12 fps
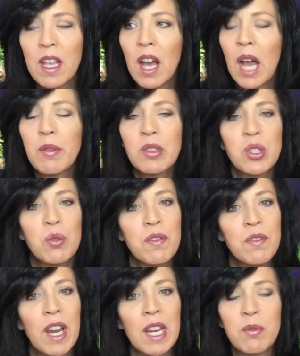I was so
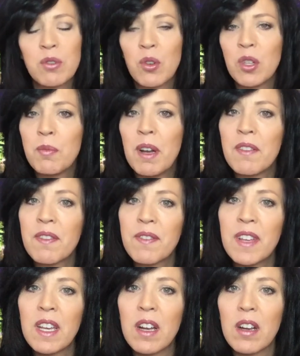afraid. It was all about
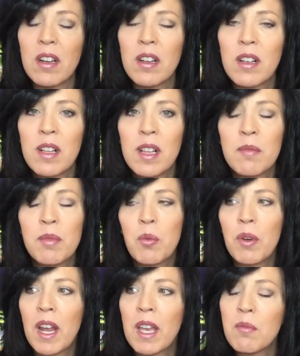fear. But
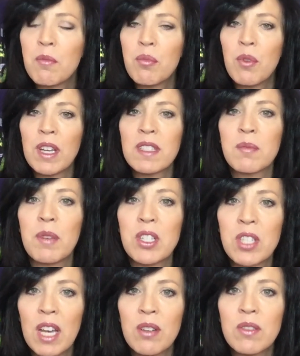when I embraced my
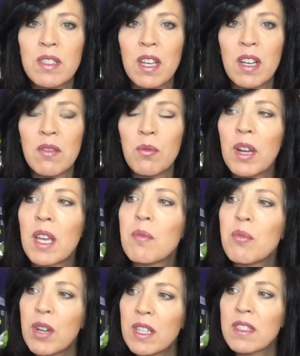shadow self, when I
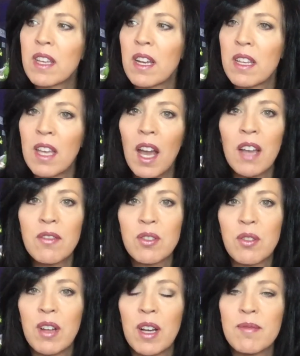embraced that, yeah, I've
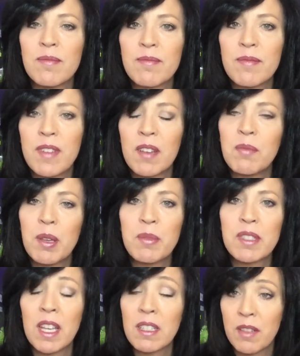screwed up, and I've made
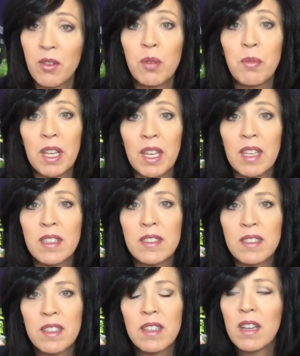mistakes, I've hurt my
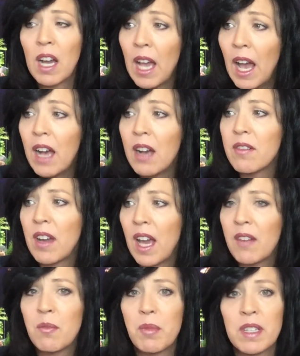kids. I have. I
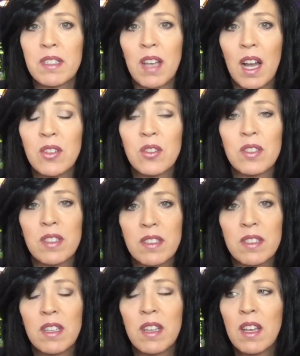haven't been as conscious
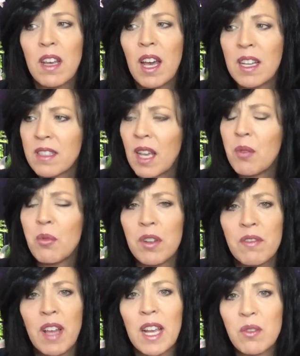as, as I would
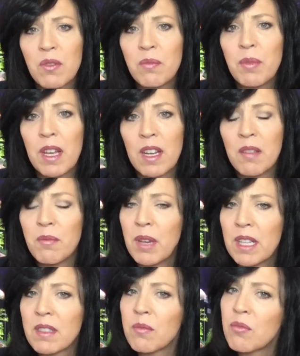have liked to have been. I've
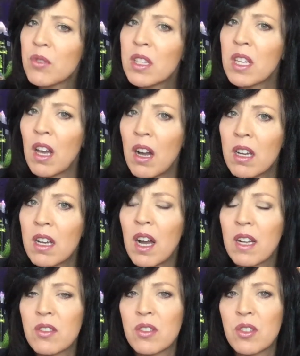made some really
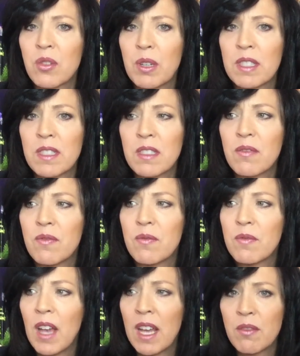unconscious choices
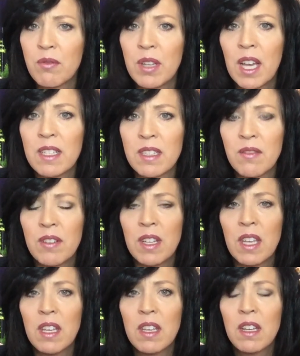out of
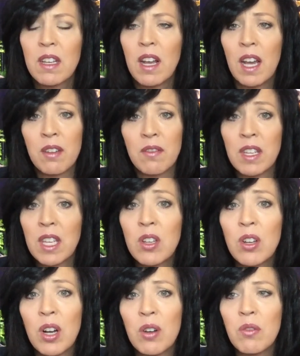reactivity out of
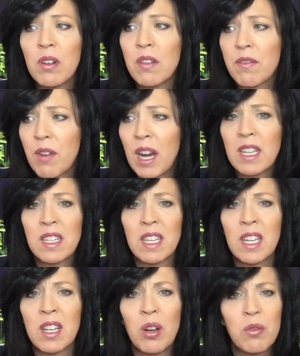ego, a frightened
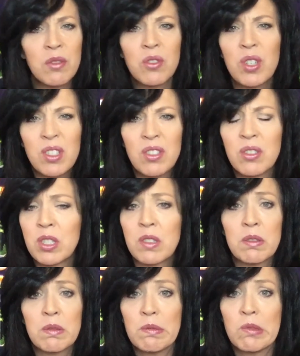ego that's just,
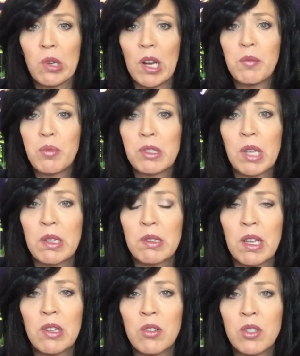just trying to protect
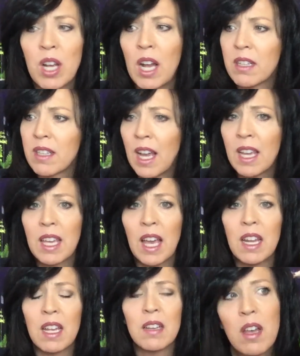the inner child. I
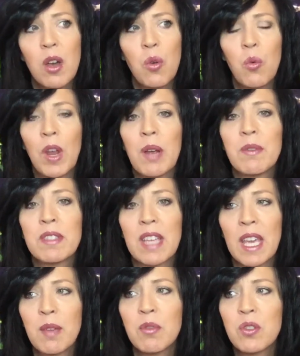get it. When I was
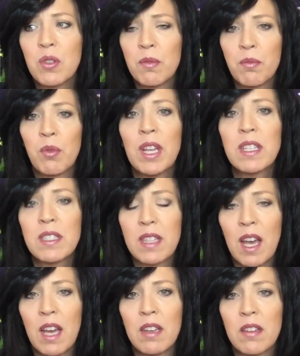able to embrace
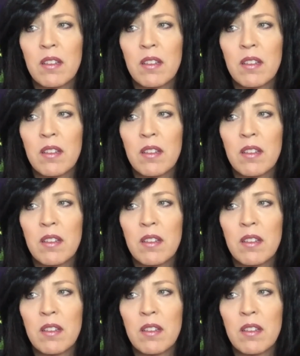that,